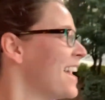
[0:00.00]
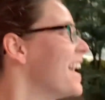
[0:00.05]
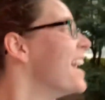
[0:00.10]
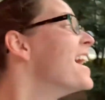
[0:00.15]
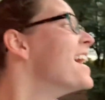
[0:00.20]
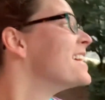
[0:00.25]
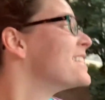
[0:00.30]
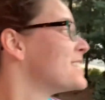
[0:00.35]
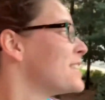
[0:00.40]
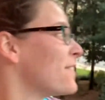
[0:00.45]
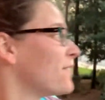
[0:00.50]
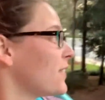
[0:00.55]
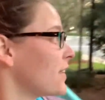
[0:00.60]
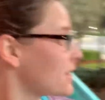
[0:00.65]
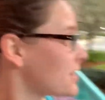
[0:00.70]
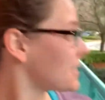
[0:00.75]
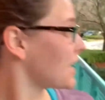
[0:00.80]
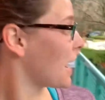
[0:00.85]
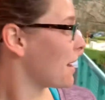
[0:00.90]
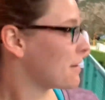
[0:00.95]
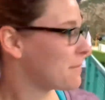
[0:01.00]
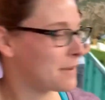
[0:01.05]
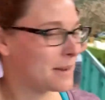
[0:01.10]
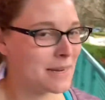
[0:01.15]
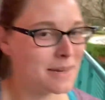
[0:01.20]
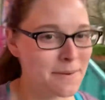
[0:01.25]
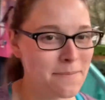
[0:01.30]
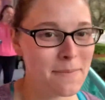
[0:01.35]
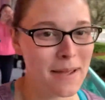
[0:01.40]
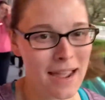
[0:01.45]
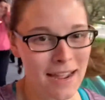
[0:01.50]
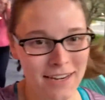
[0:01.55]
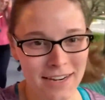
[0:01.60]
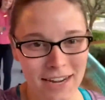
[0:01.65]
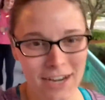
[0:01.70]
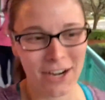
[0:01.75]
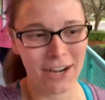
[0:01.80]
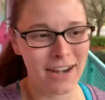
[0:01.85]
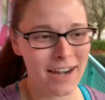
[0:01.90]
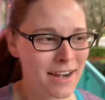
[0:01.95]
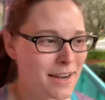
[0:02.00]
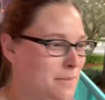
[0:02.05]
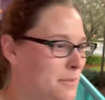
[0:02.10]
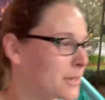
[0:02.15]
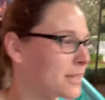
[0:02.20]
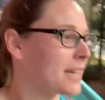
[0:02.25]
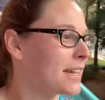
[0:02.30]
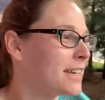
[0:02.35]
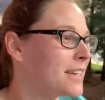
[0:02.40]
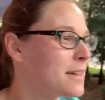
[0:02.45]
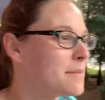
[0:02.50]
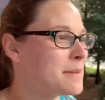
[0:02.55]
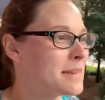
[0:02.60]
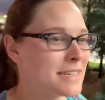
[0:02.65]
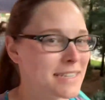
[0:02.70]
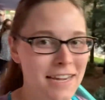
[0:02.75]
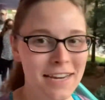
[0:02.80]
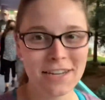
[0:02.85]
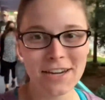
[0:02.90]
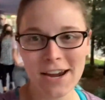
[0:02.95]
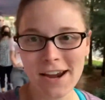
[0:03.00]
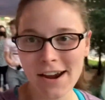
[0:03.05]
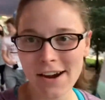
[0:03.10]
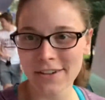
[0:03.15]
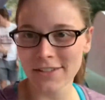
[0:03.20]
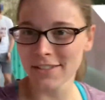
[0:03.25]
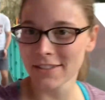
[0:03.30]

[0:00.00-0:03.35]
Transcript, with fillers: it's the first time I've been to Mad Air Animal Kingdom in 10 years.